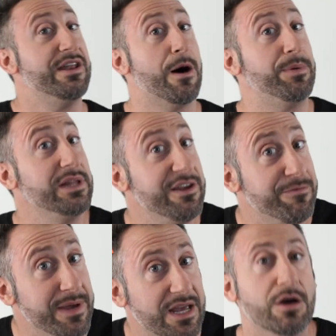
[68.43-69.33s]
Now
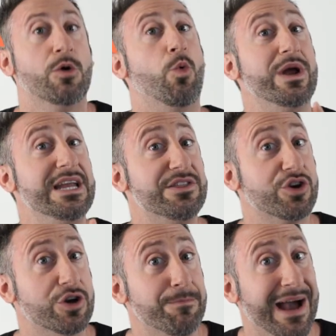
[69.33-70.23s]
believe me, we need
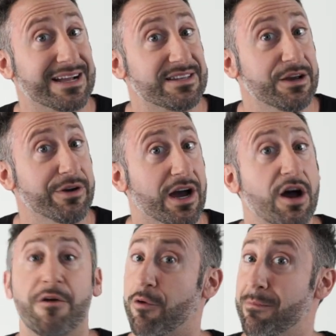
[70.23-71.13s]
the good
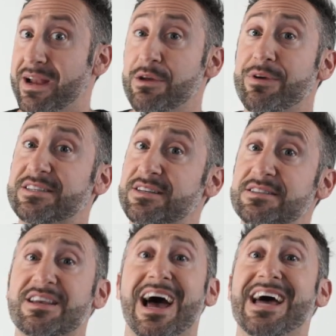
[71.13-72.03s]
bacteria for many
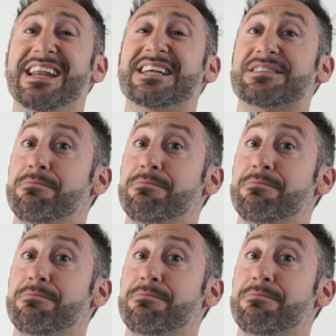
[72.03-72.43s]
reasons and it is